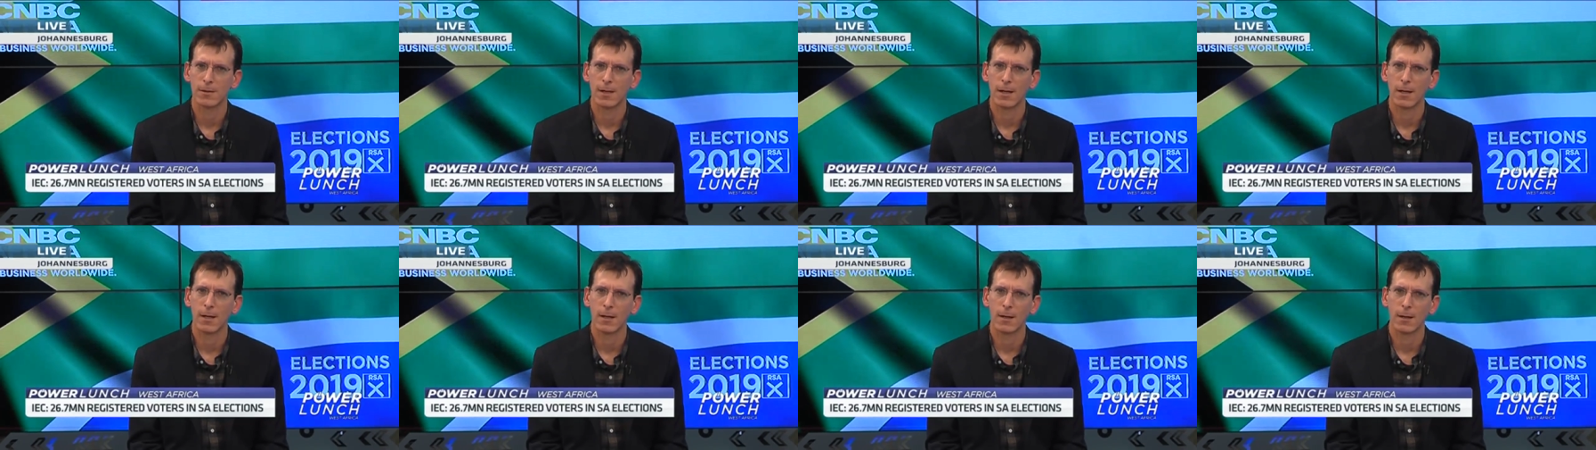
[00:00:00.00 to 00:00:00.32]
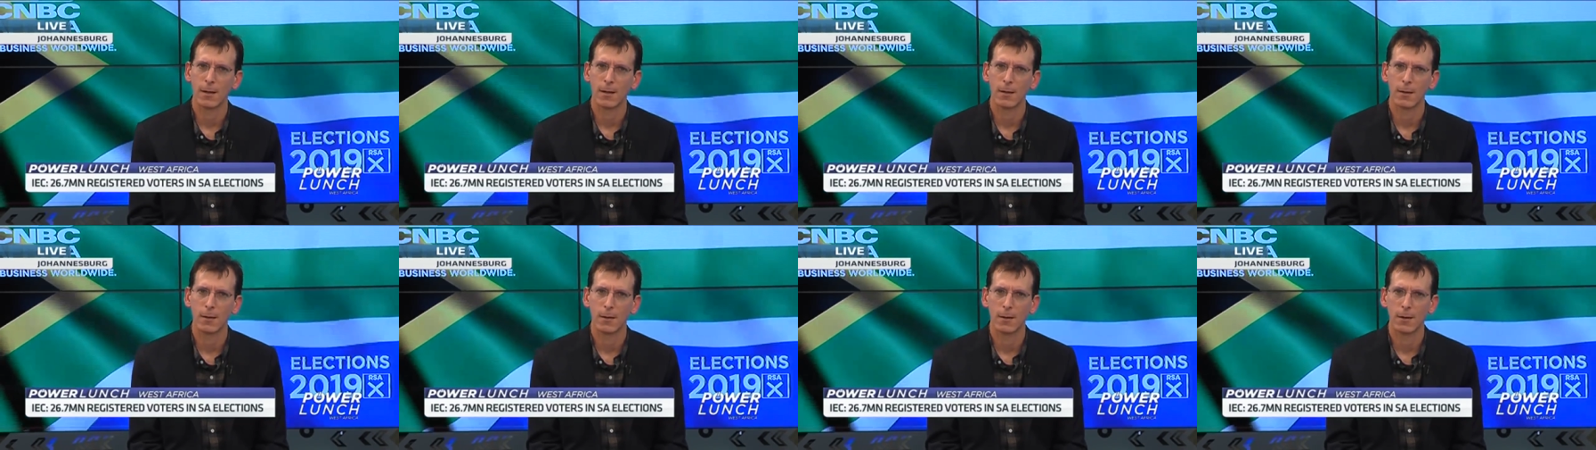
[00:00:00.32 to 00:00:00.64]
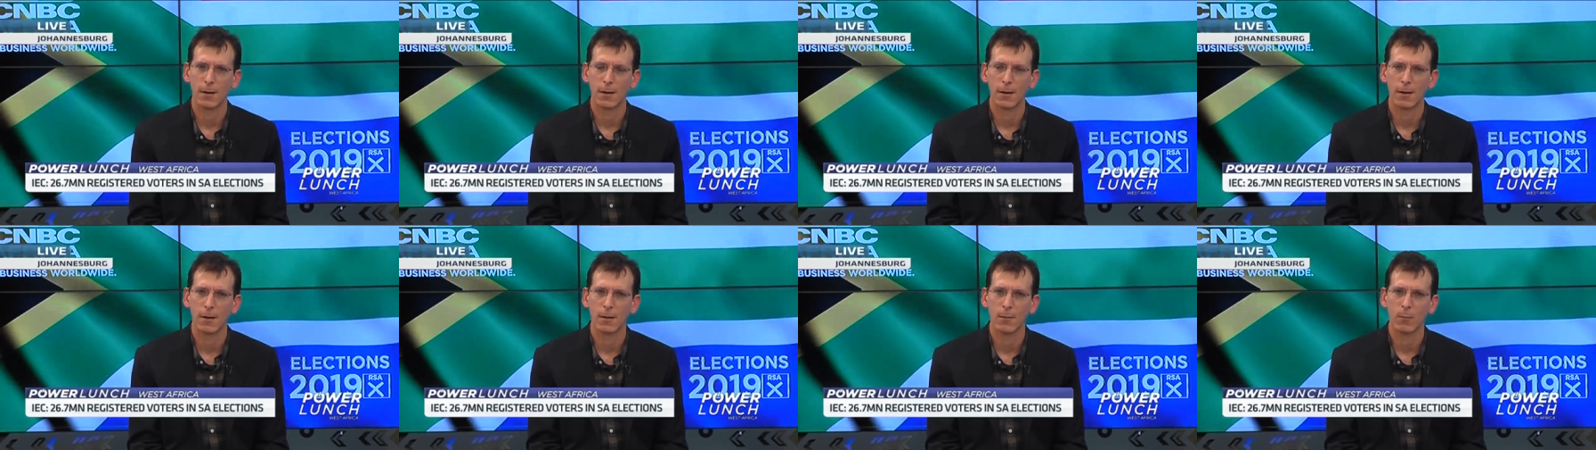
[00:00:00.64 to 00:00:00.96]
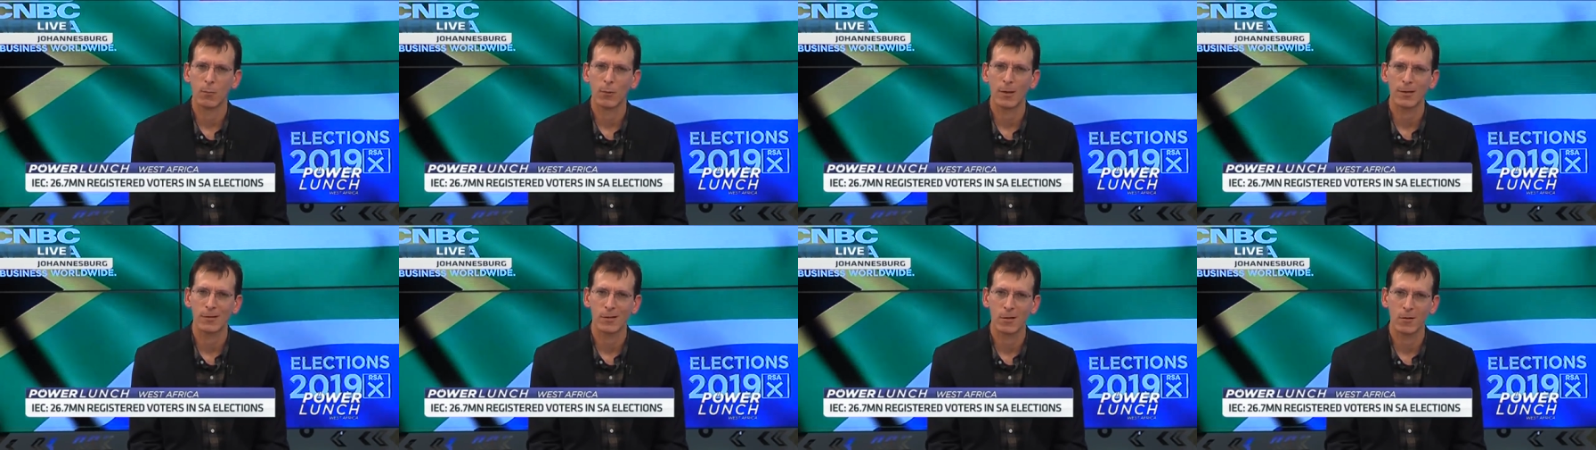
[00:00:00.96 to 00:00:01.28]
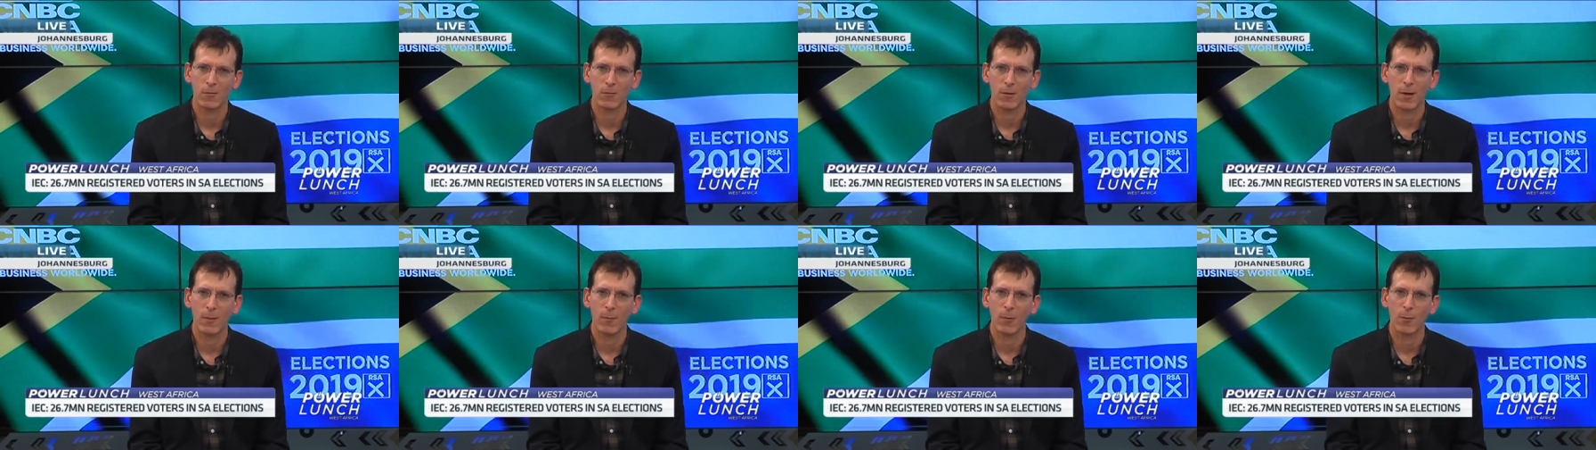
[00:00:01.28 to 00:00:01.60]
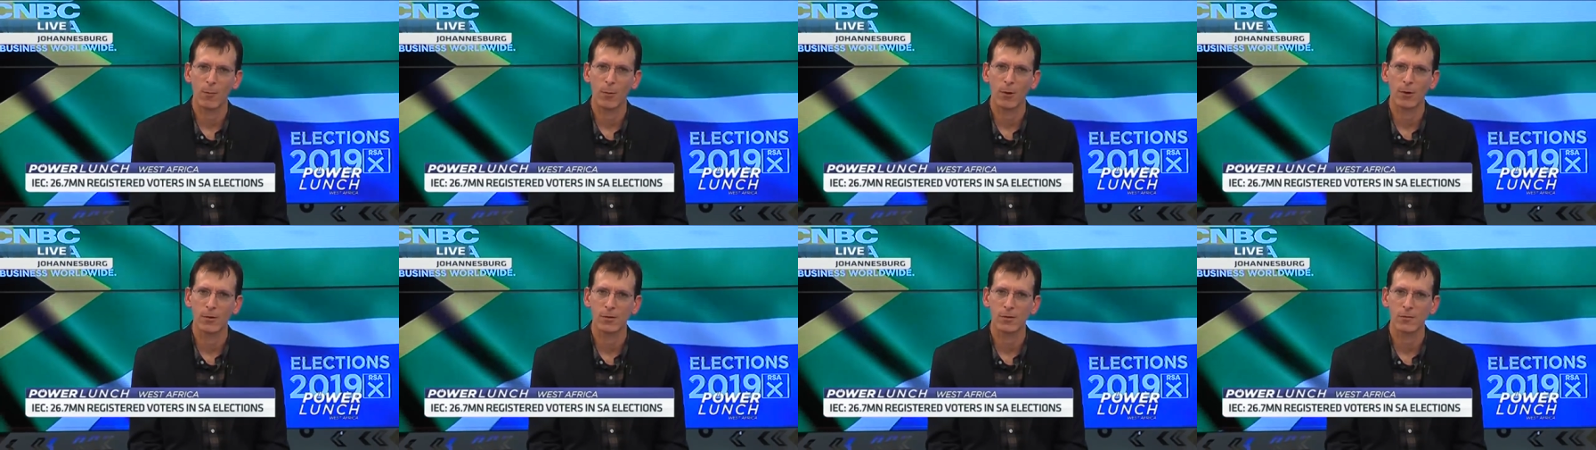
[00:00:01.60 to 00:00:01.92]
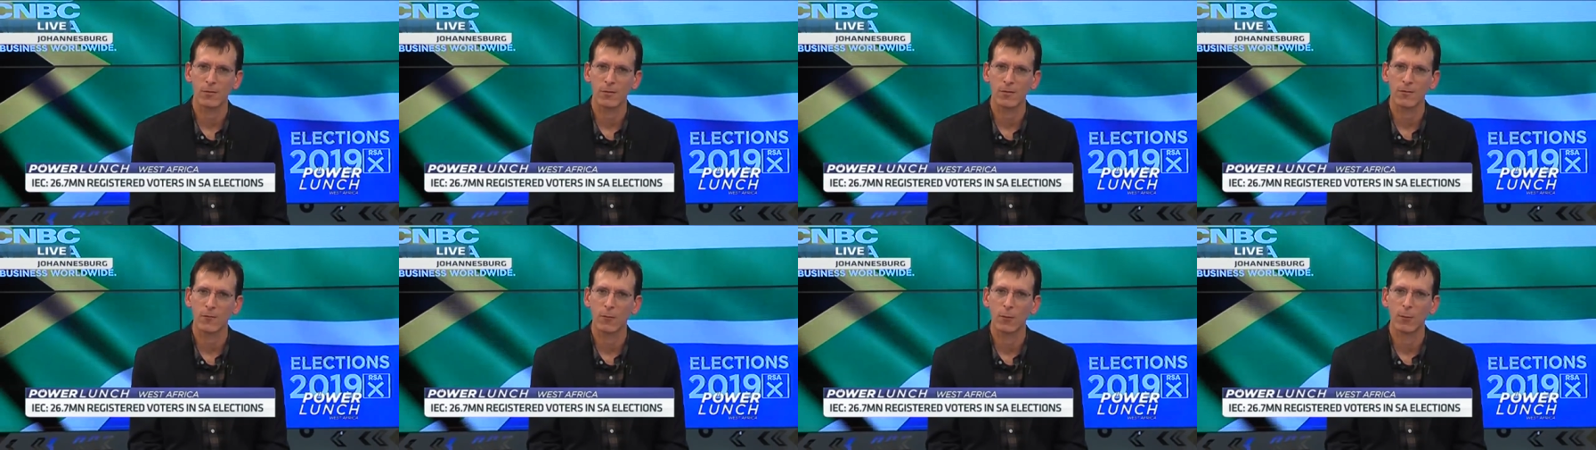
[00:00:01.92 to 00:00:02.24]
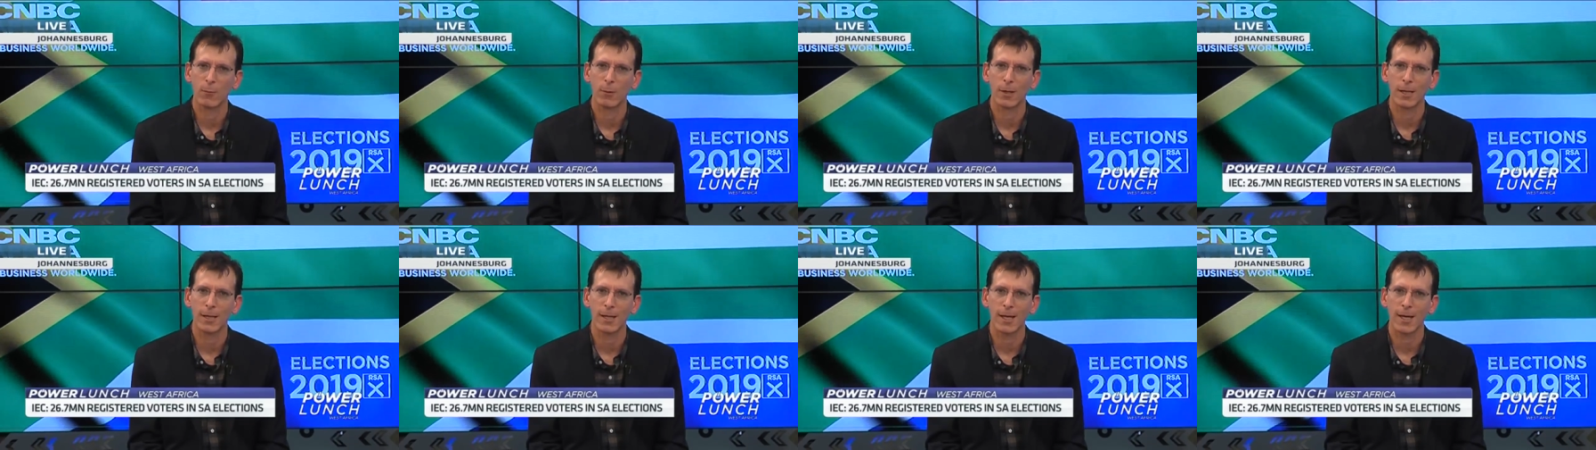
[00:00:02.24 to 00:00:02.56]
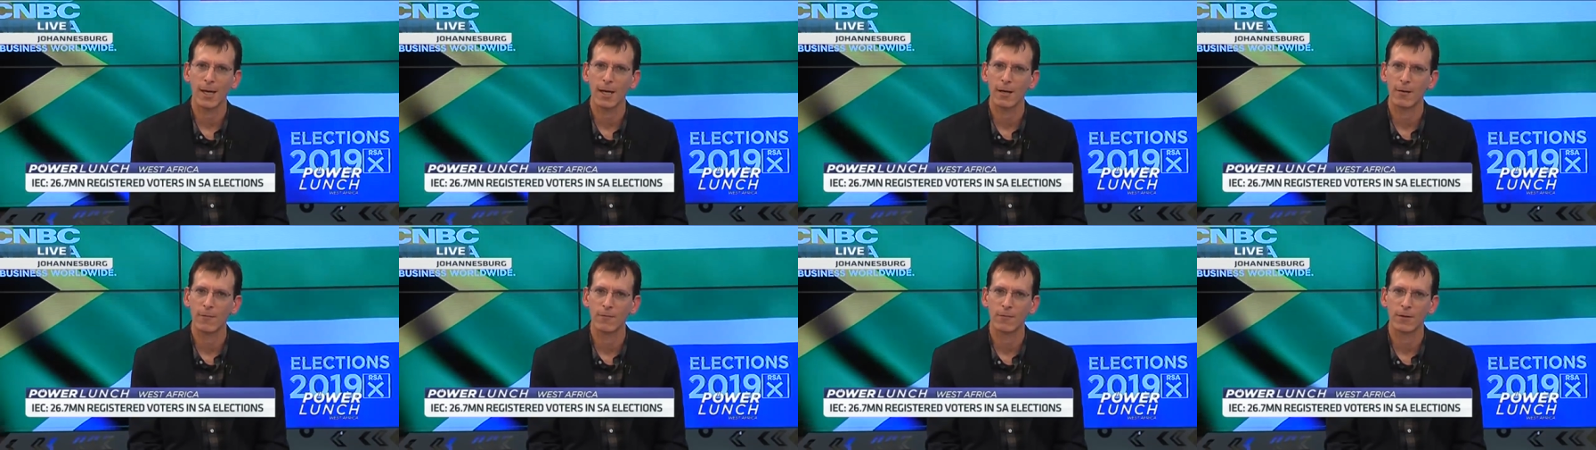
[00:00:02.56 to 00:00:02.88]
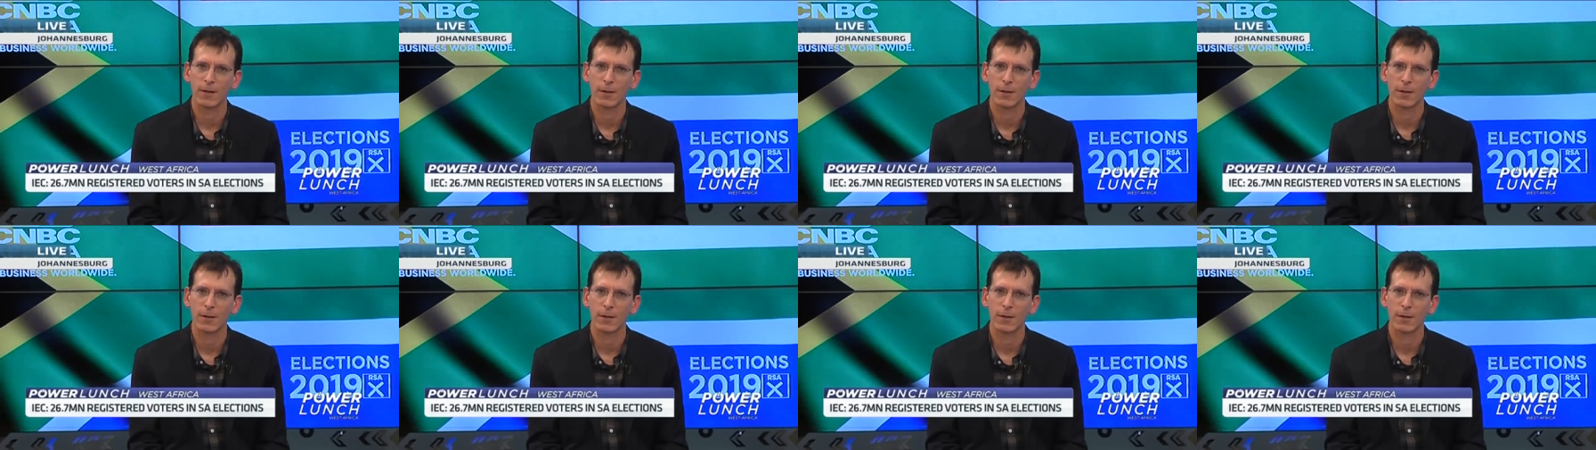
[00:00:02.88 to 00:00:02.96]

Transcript: Uh, uh, President Ramaphosa was formerly the head of